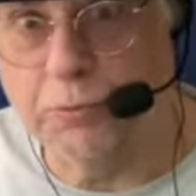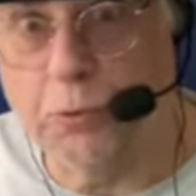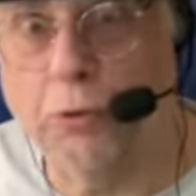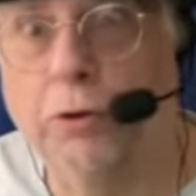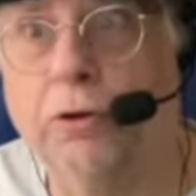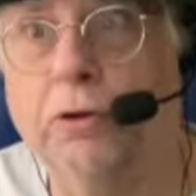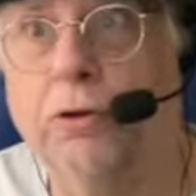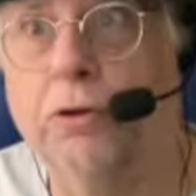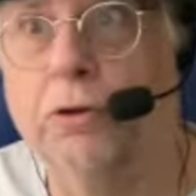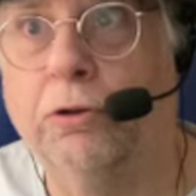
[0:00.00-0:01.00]
more
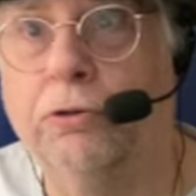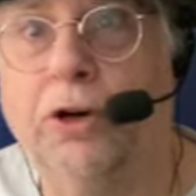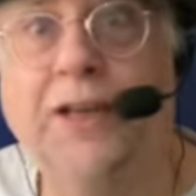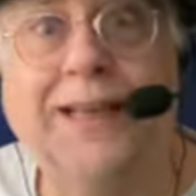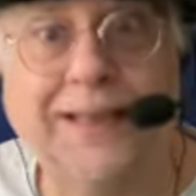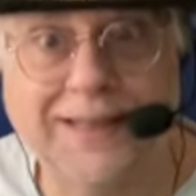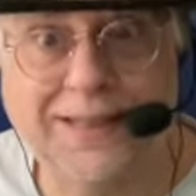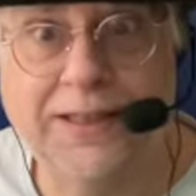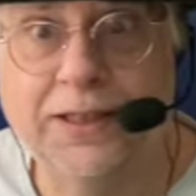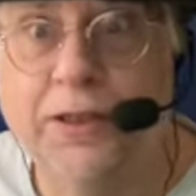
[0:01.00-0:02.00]
closer
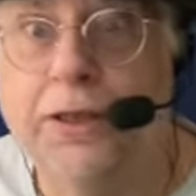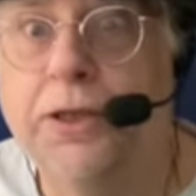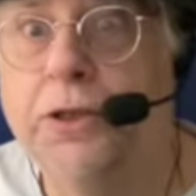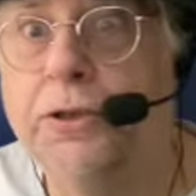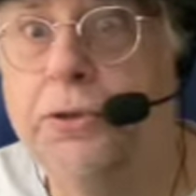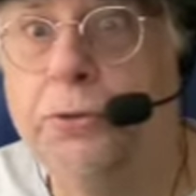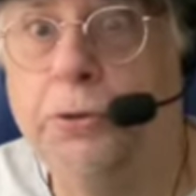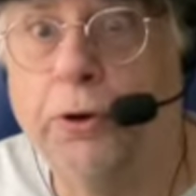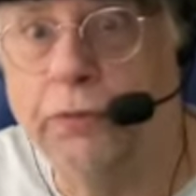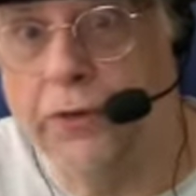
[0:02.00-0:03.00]
akin to
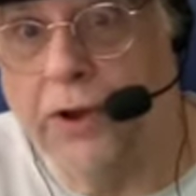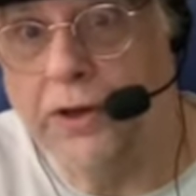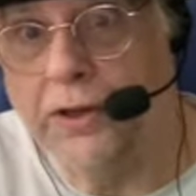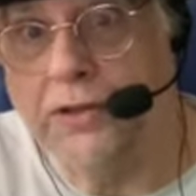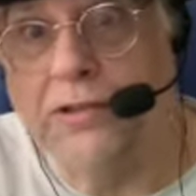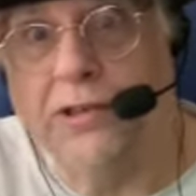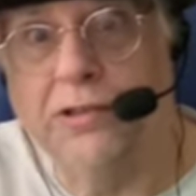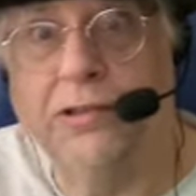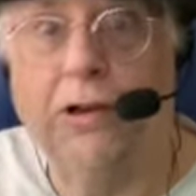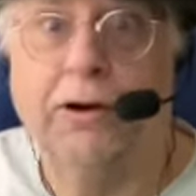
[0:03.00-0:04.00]
Kurt Vonnegut's
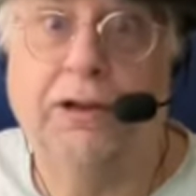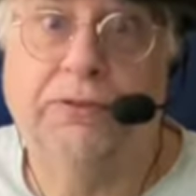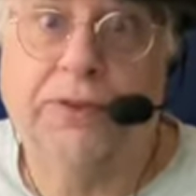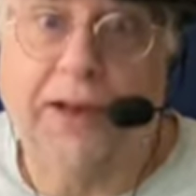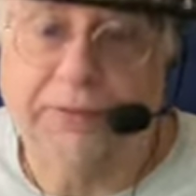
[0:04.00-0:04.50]
Slaughterhouse Five.